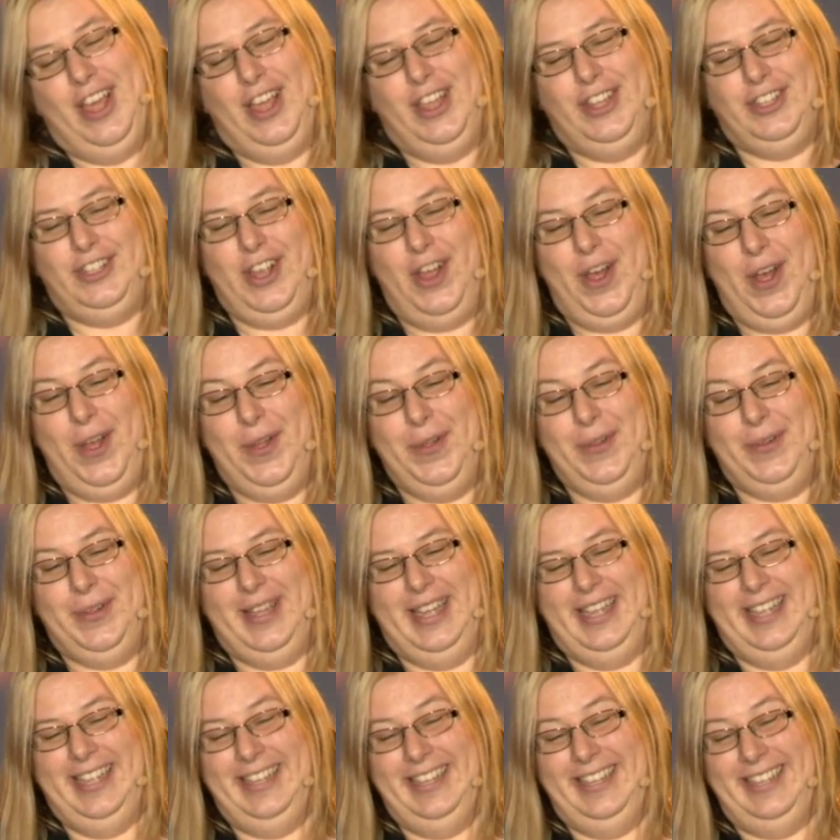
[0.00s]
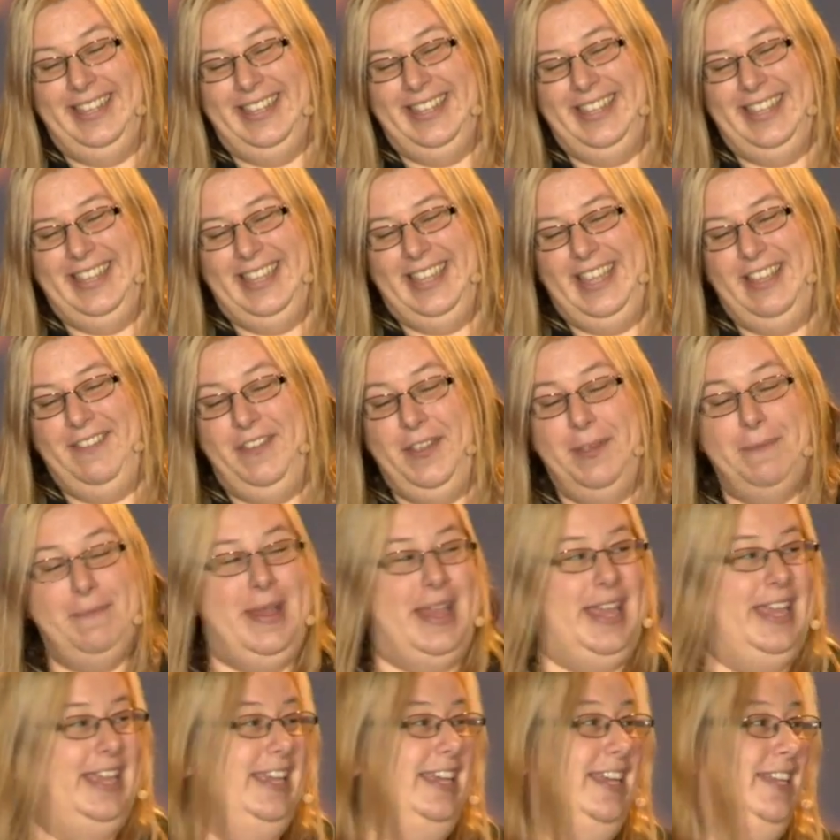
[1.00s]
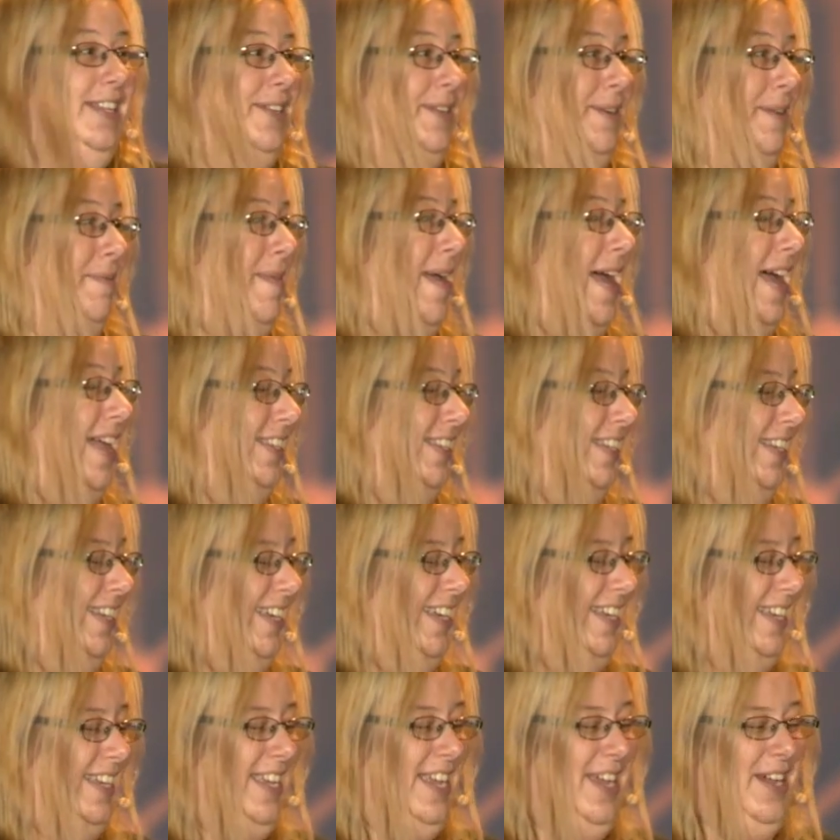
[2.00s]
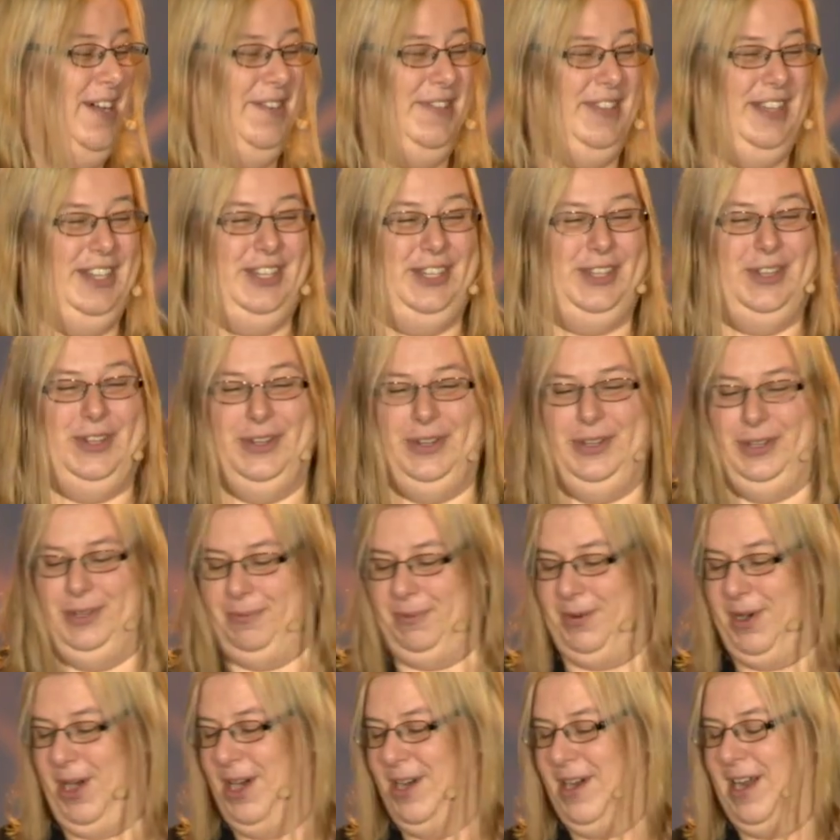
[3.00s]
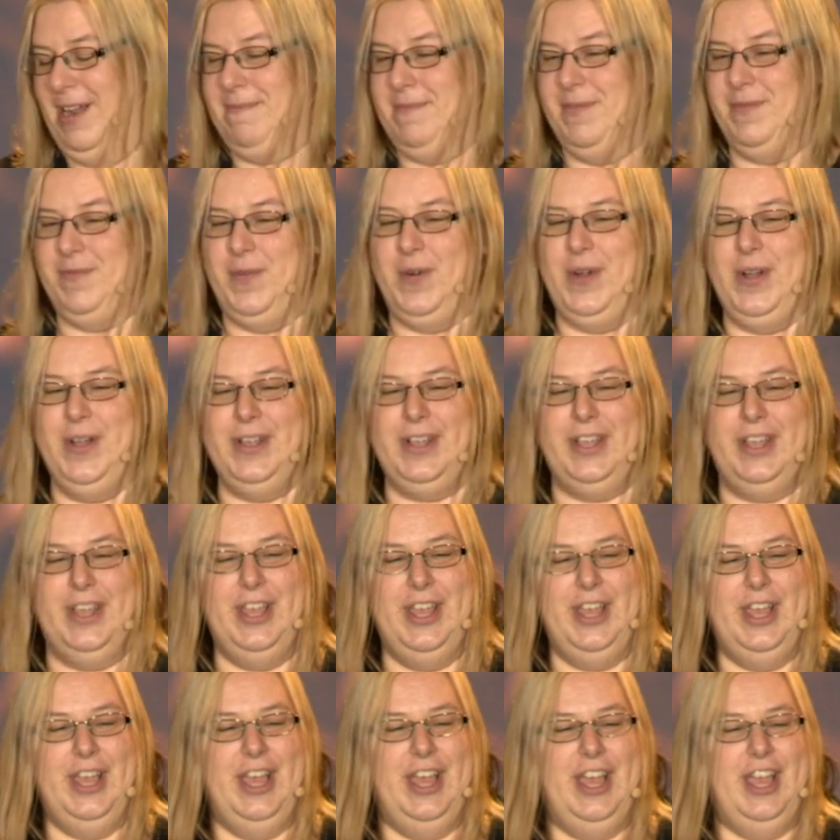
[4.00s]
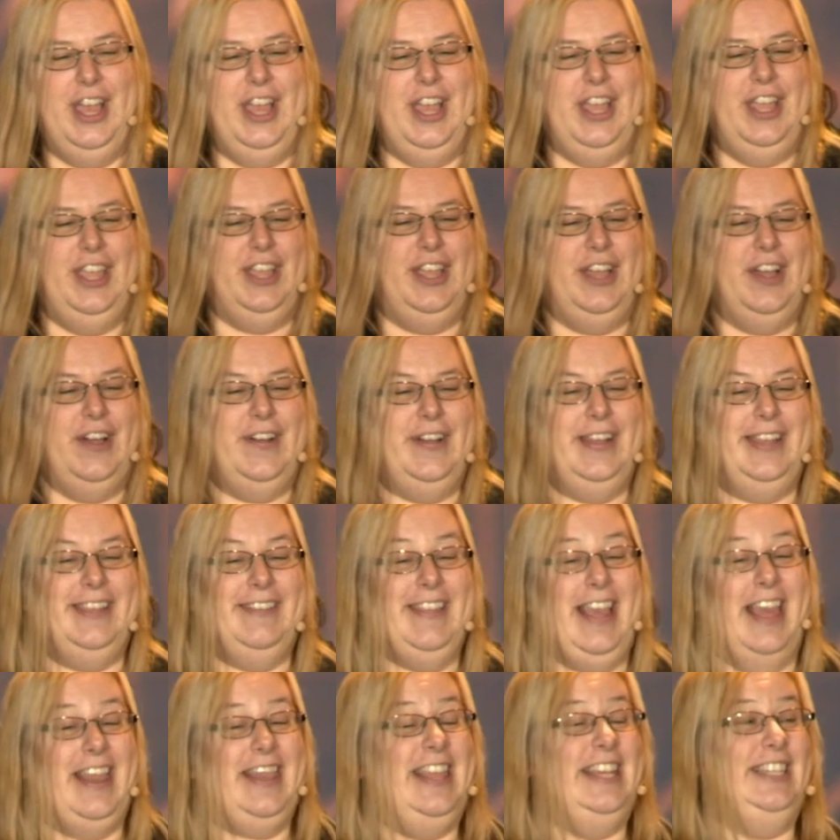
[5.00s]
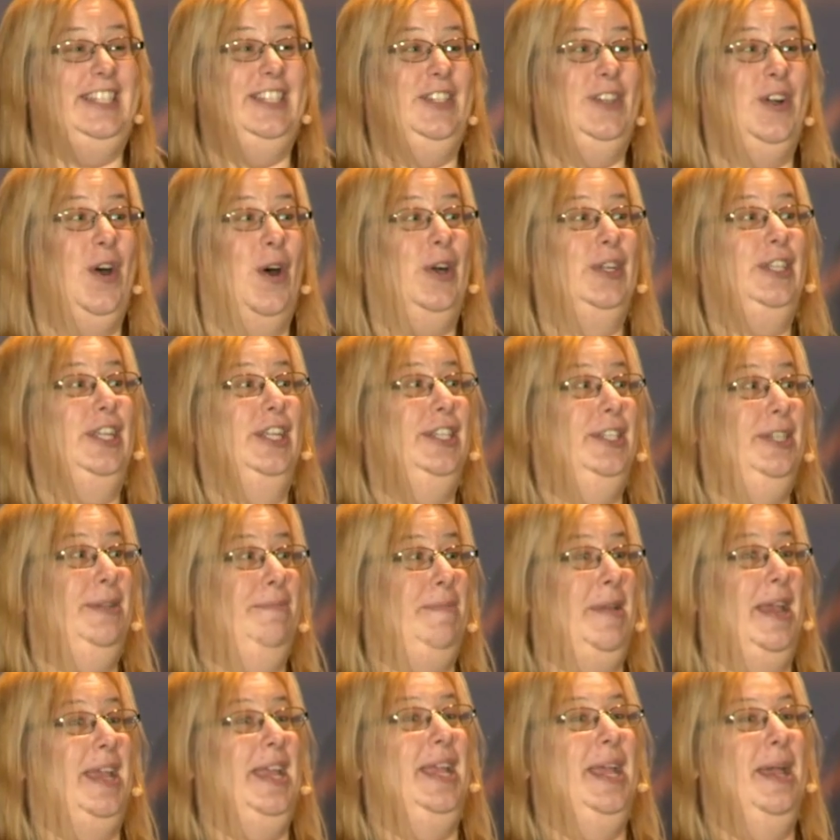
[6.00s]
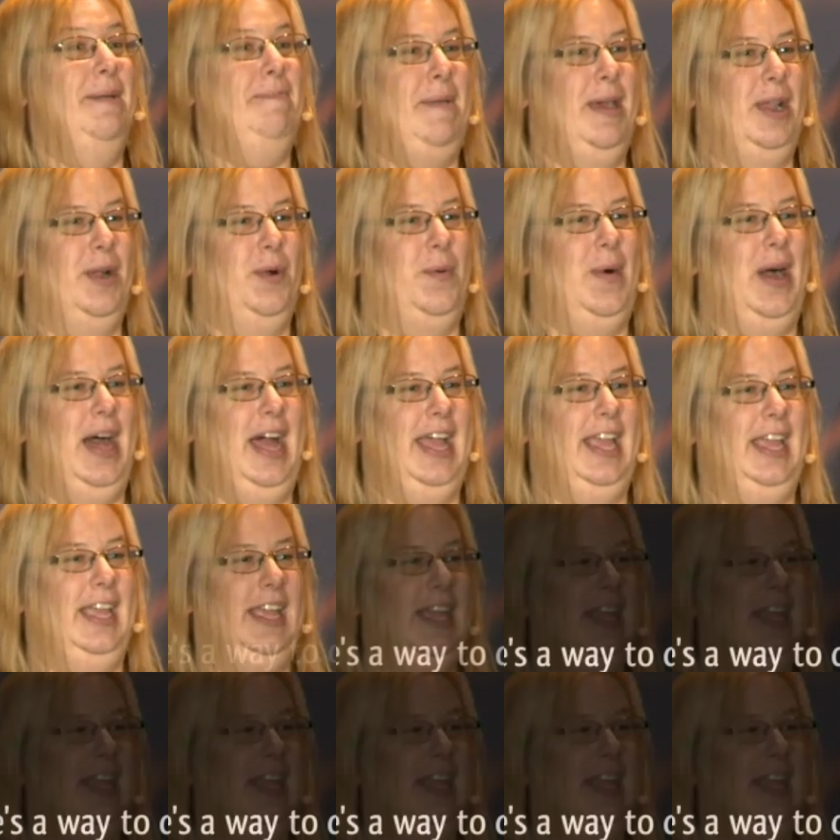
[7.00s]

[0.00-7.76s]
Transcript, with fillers: So, if you're me and you're about to kick off this huge program of work, you're going, there's got to be a better way.